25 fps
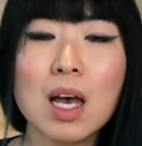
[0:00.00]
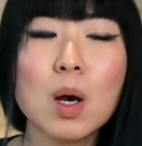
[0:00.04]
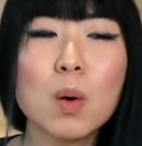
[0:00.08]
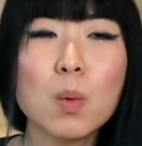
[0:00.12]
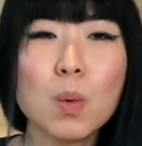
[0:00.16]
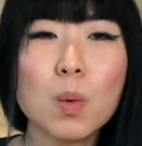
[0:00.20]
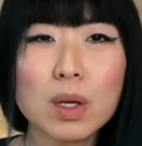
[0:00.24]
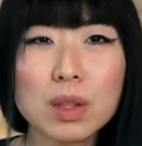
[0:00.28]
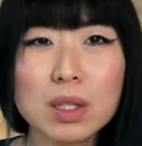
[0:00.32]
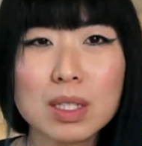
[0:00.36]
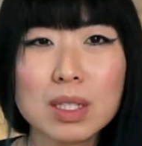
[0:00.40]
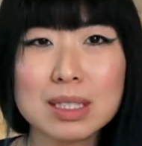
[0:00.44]

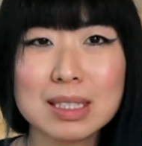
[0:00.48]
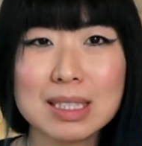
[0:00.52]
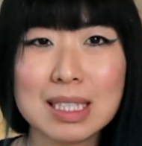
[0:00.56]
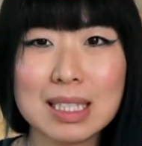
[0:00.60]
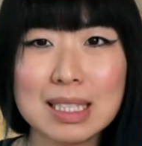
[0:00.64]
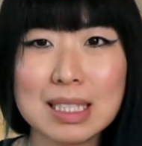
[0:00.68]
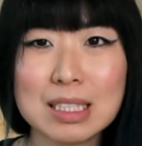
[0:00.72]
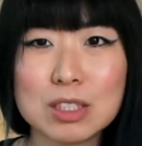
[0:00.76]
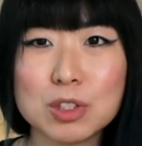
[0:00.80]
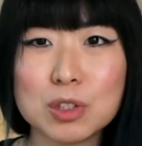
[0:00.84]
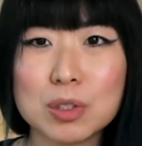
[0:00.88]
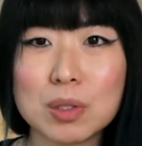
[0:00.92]
What the
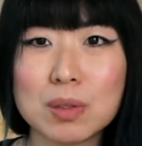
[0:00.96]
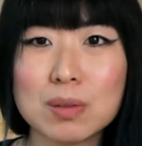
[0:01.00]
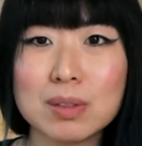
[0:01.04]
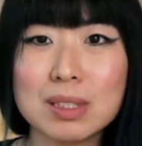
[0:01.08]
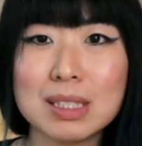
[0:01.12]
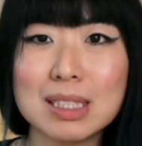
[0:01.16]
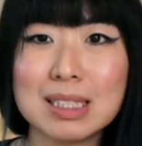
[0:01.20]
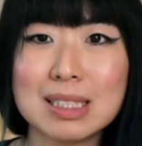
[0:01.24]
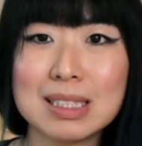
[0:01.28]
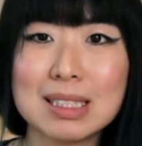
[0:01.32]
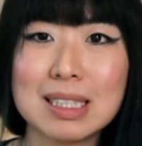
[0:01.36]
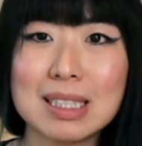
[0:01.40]
study shows
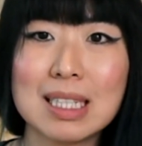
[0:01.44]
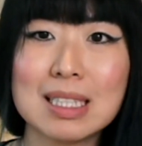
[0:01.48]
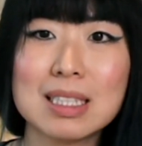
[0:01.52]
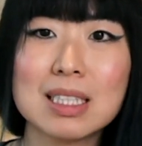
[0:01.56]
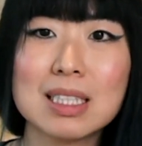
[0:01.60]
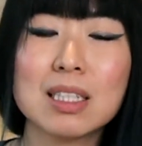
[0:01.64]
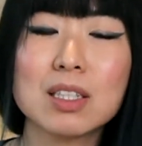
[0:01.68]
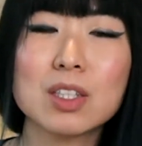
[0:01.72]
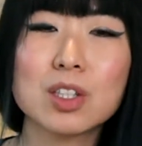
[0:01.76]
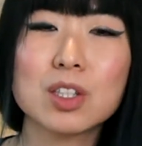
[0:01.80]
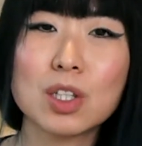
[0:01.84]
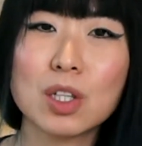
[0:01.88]
is that
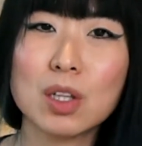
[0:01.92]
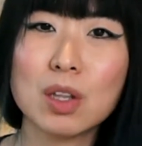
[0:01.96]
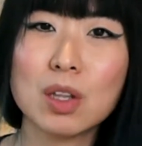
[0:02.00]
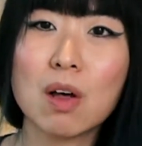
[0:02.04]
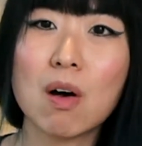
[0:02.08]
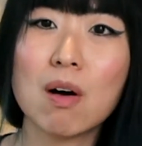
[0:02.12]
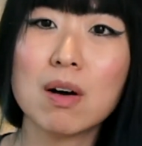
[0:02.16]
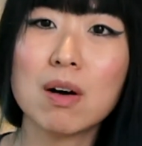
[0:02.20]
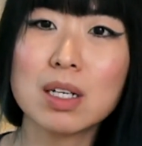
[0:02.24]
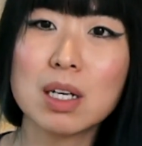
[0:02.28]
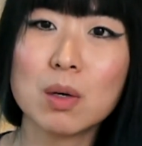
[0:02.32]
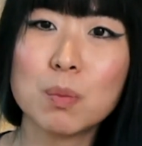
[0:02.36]
the
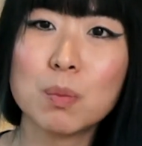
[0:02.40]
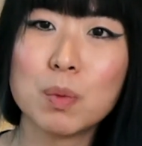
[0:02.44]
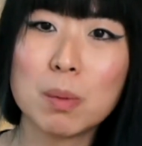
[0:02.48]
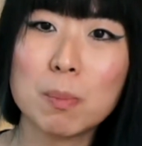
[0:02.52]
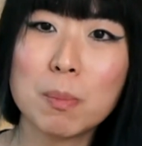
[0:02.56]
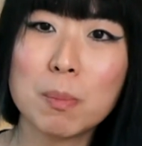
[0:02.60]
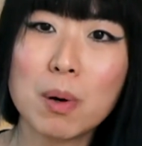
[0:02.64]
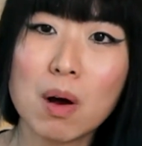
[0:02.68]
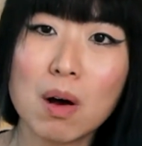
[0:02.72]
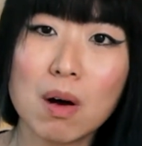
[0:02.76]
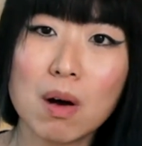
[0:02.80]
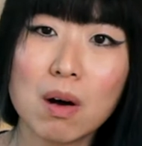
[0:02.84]
longer we
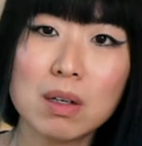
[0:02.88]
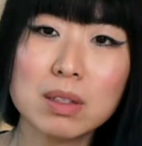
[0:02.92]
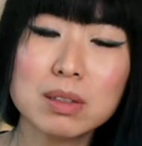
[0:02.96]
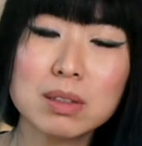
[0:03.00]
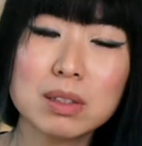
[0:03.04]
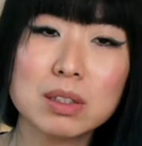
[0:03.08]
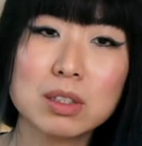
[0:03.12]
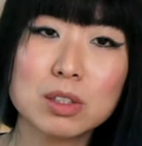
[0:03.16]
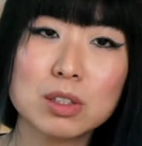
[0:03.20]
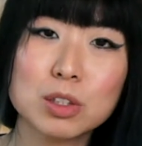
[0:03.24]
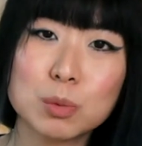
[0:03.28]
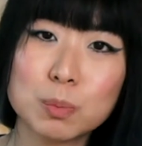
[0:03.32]

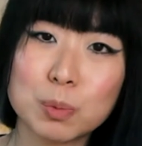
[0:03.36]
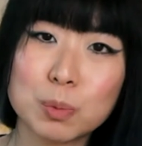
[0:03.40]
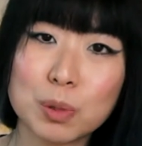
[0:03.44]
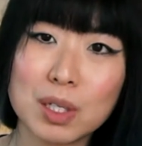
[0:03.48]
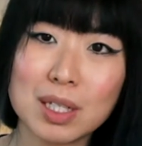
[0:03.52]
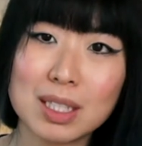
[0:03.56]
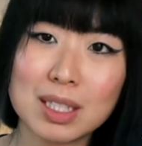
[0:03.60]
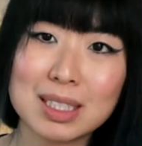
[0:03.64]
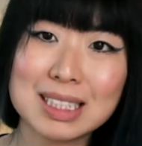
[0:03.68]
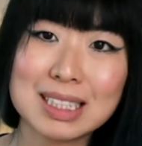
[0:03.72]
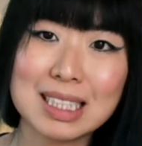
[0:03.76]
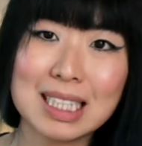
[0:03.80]
pause to
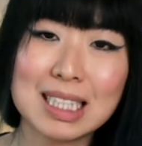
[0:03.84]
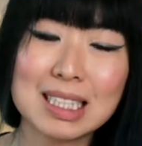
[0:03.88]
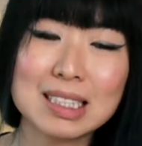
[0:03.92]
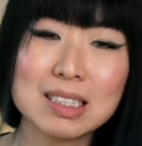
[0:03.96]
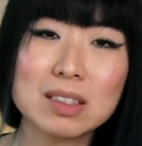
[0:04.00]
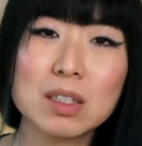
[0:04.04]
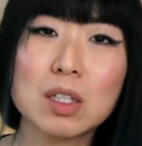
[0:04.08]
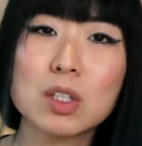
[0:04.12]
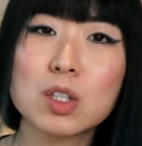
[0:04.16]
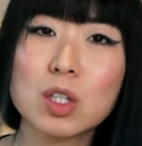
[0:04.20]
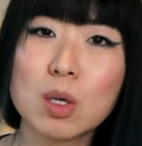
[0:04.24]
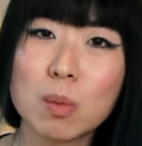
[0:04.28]

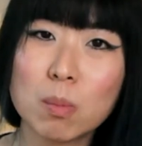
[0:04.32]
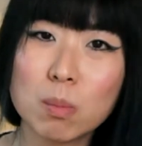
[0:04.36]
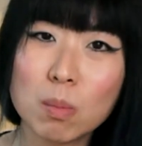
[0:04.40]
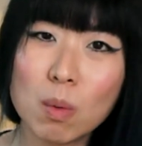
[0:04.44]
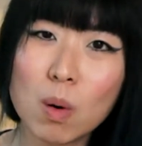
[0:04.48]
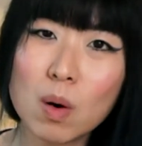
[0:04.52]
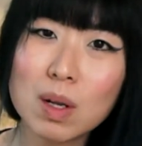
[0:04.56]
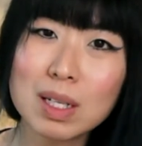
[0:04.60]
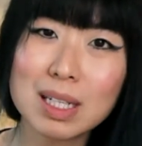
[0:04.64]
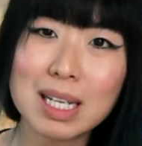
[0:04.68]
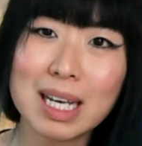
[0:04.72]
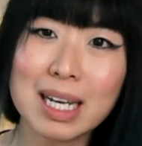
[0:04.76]
process, the
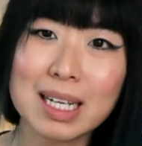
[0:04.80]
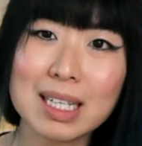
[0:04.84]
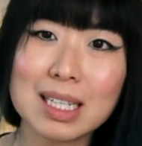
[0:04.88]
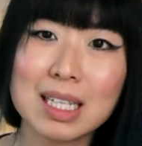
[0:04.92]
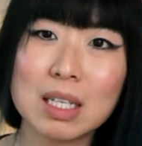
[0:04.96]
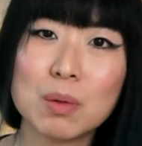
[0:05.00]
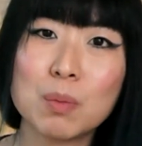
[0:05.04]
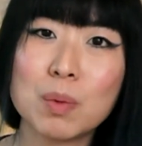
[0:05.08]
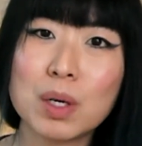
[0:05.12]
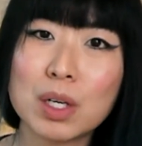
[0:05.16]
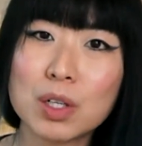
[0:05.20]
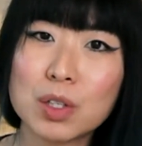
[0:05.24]
more
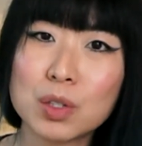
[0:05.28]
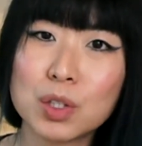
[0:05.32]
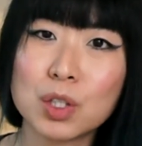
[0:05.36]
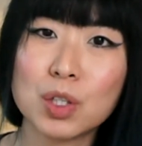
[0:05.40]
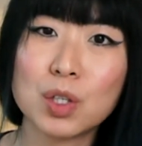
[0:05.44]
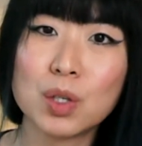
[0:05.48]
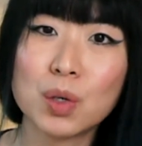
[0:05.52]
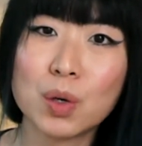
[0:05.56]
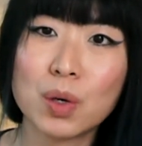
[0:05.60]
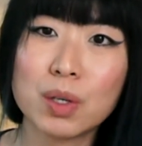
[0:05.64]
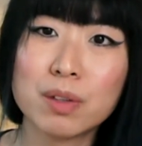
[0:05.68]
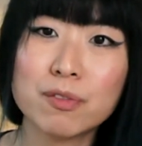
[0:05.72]
likely we're going to
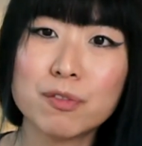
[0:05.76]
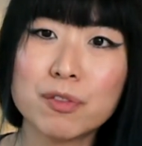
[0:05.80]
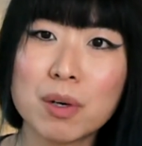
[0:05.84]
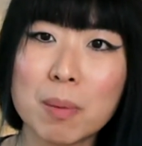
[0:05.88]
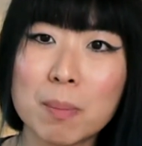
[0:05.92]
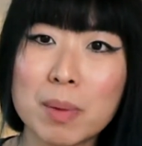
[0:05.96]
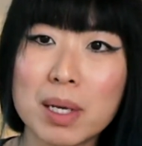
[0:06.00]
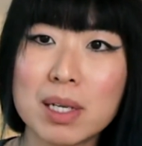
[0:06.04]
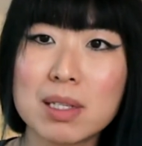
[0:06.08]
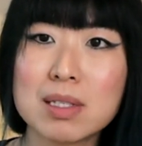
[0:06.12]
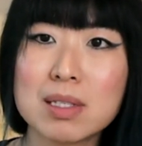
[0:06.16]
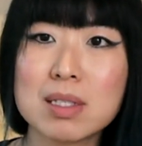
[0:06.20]
learn from
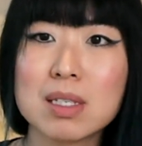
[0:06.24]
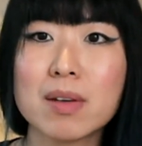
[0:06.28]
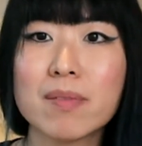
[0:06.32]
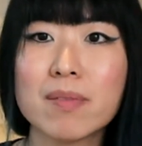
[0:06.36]
it.